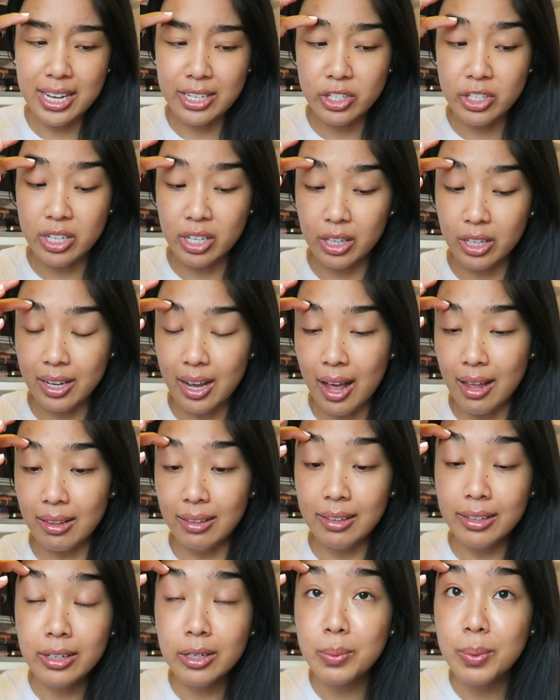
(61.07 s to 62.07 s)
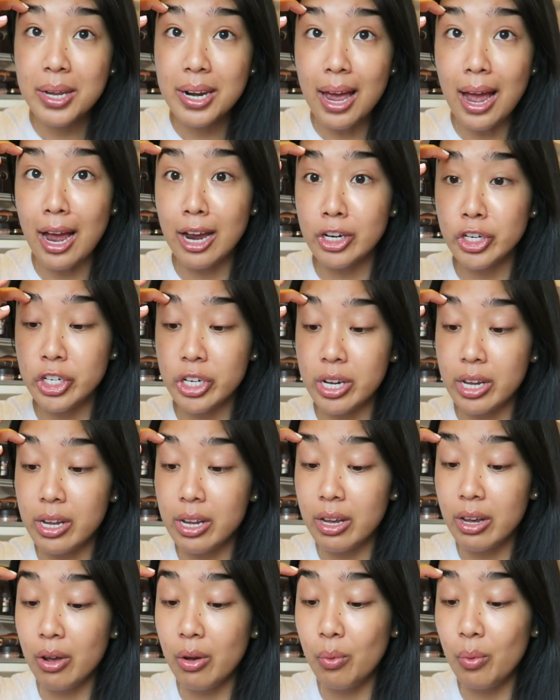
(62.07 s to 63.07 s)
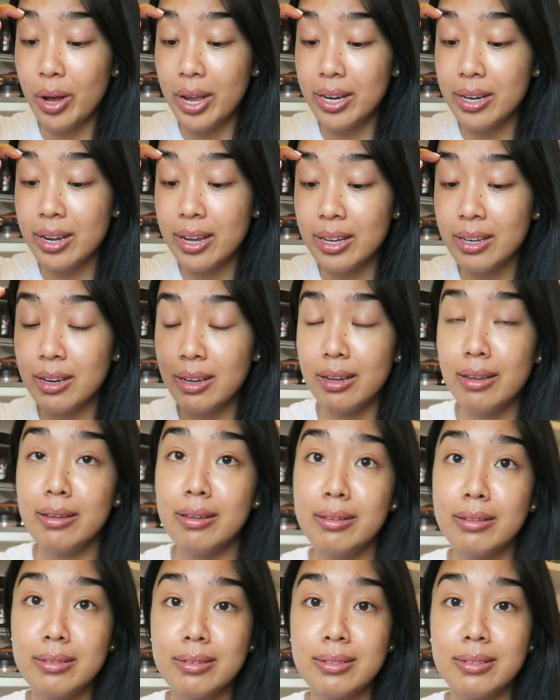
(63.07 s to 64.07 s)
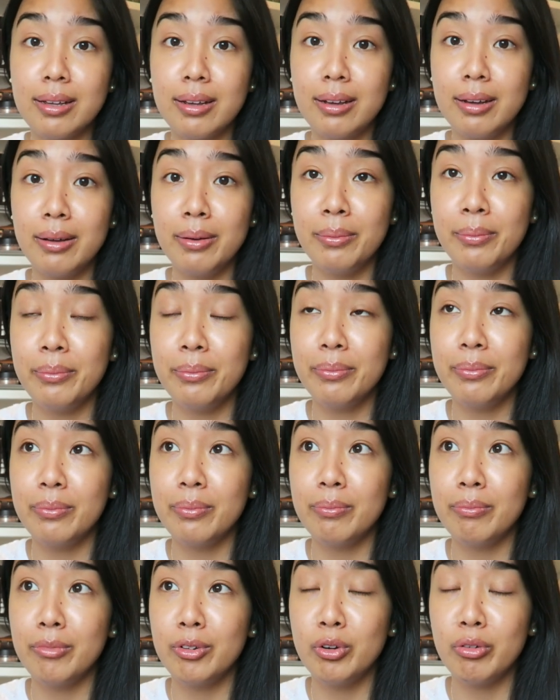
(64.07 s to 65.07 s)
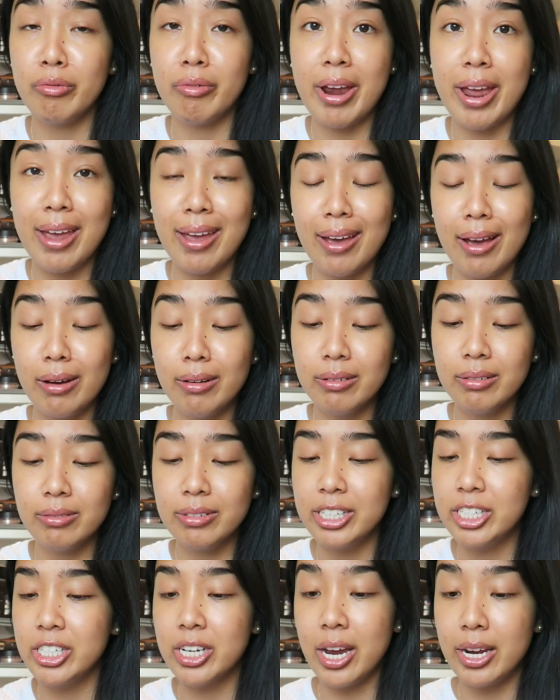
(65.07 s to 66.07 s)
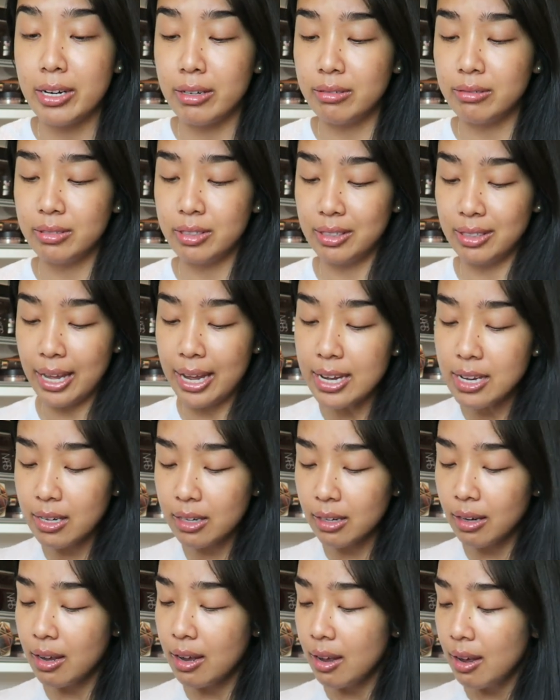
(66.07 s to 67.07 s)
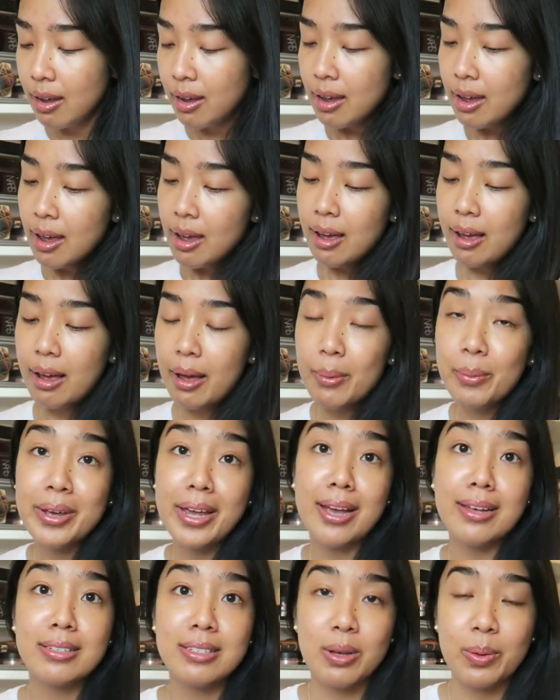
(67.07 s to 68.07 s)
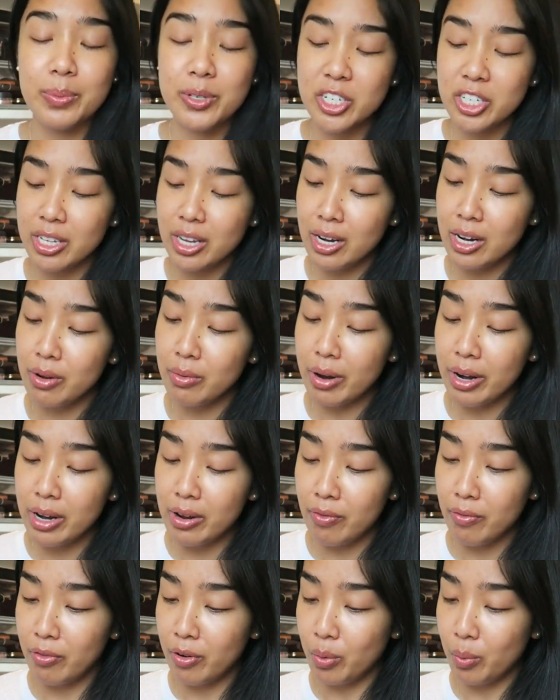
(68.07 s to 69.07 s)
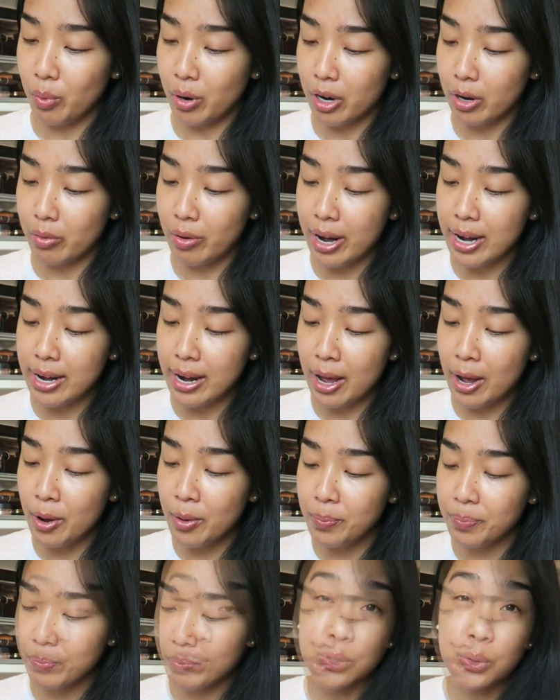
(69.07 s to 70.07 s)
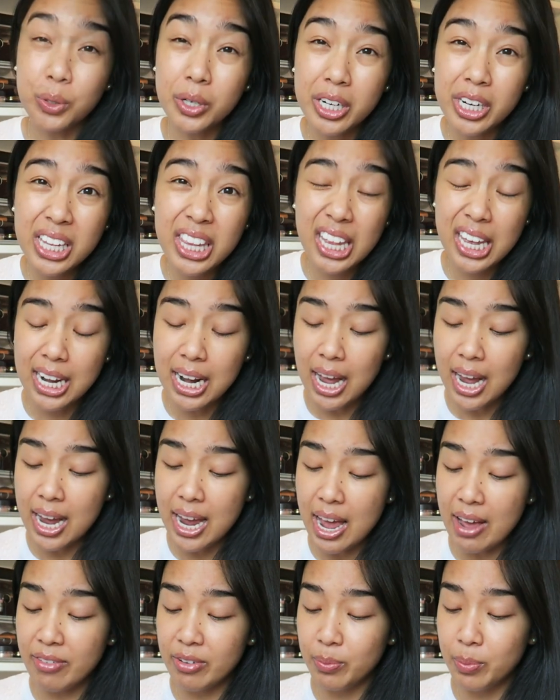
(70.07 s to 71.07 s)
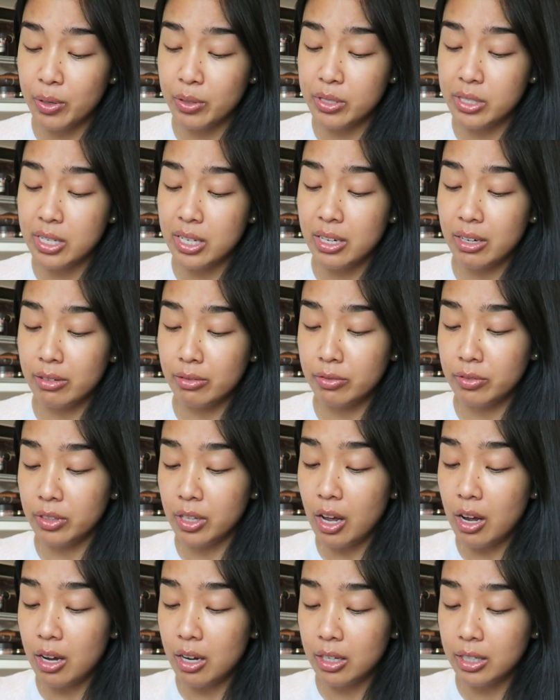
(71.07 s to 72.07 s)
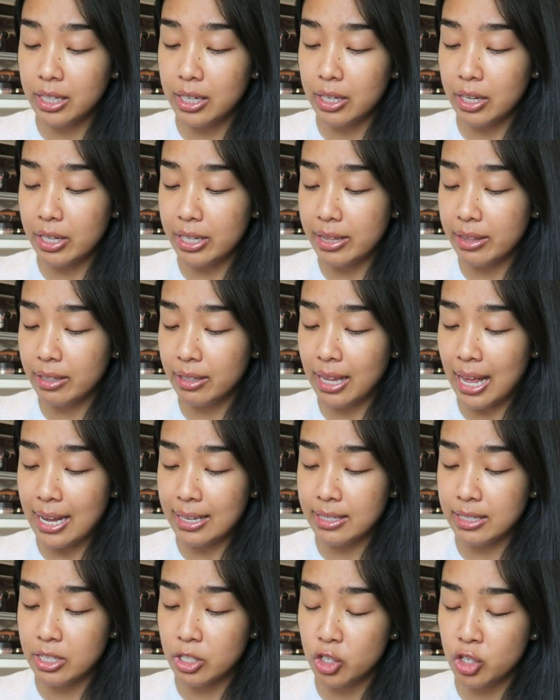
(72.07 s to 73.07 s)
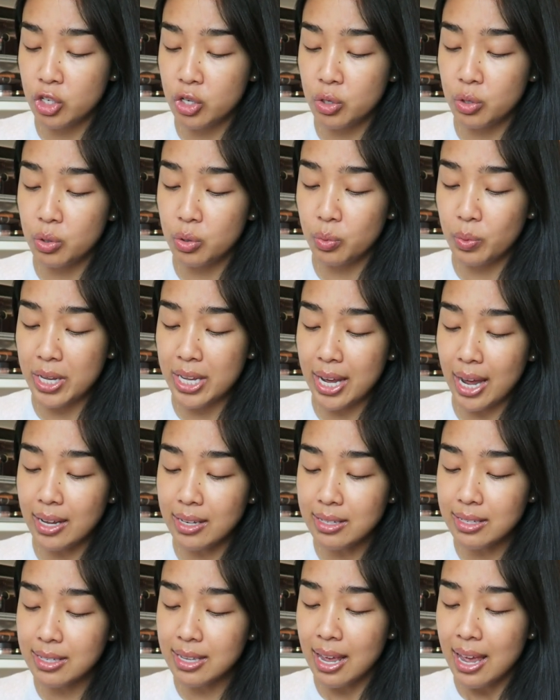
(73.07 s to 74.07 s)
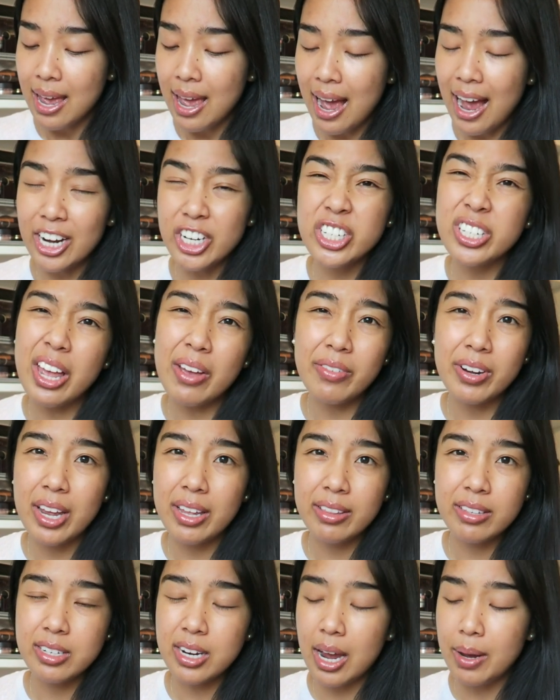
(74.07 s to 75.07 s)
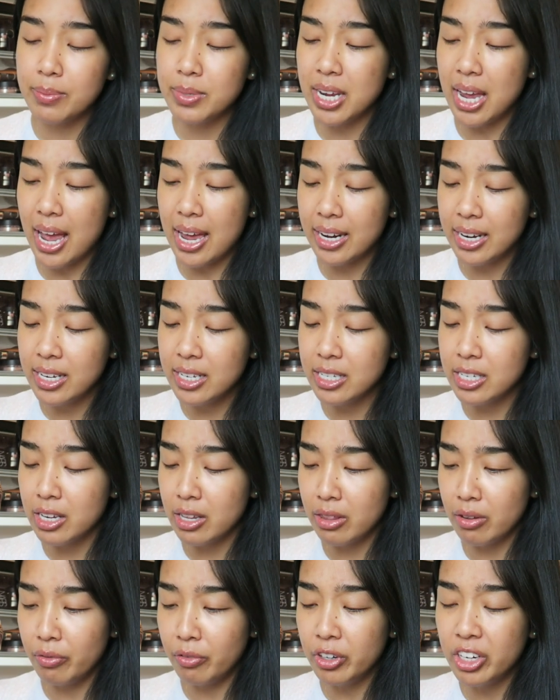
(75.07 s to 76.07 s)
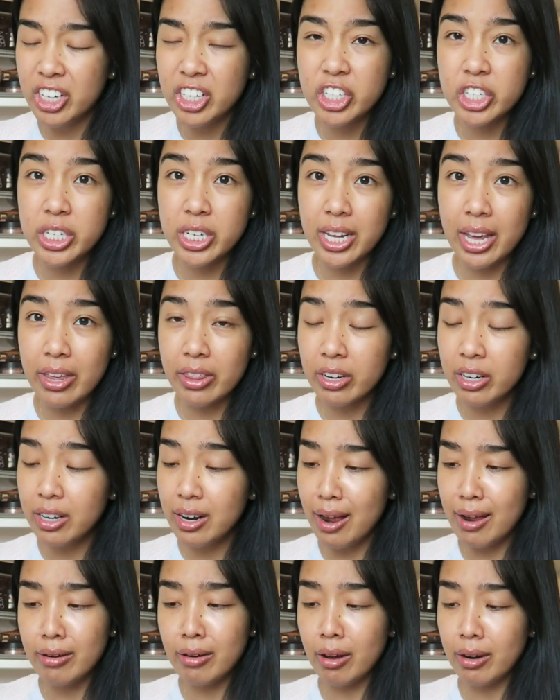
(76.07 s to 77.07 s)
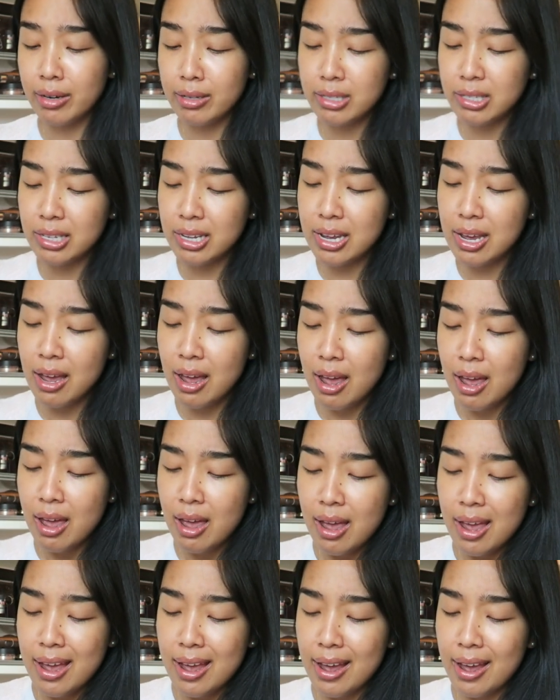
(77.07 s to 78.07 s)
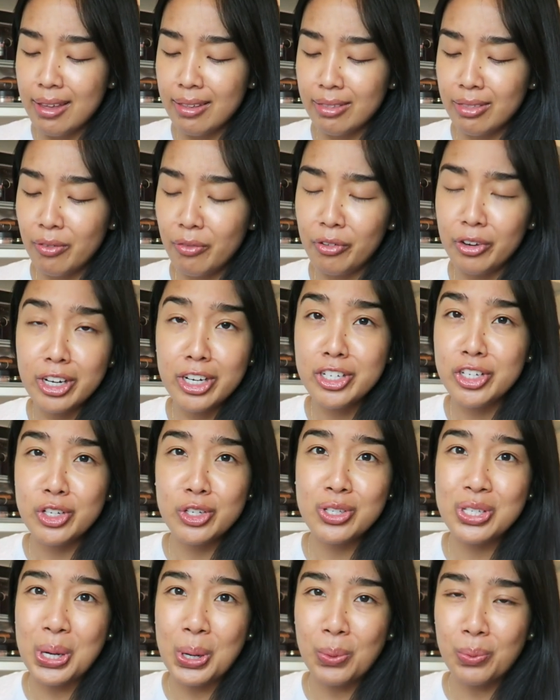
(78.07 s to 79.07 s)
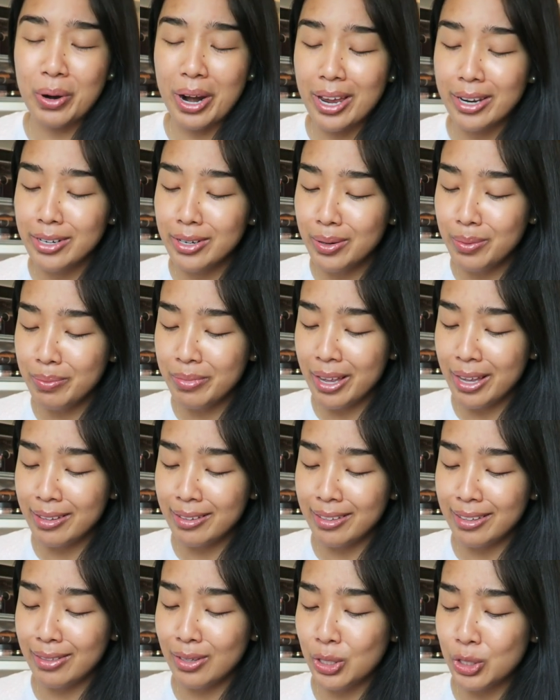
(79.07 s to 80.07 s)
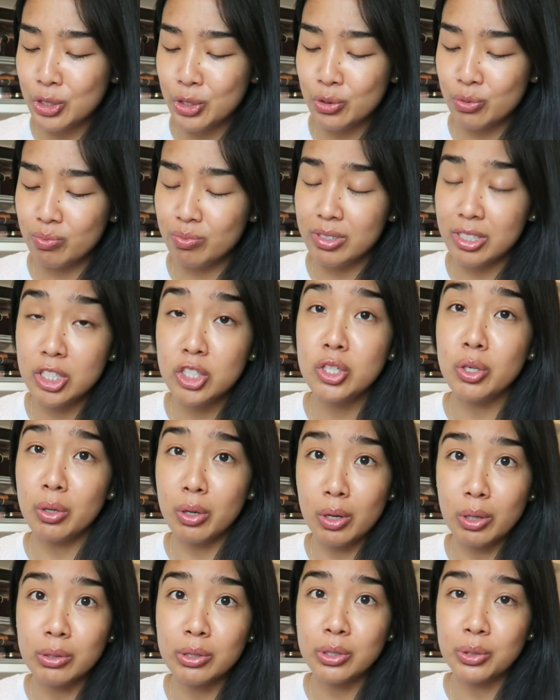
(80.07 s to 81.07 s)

tends to look a little bit ashy when it is gray out, which I don't like. Yeah, so I'm just getting ready for work right now. Sorry that I haven't posted a vlog in the last two weekends. I just haven't had the time to edit the footage together, and honestly, the footage is so random that there's zero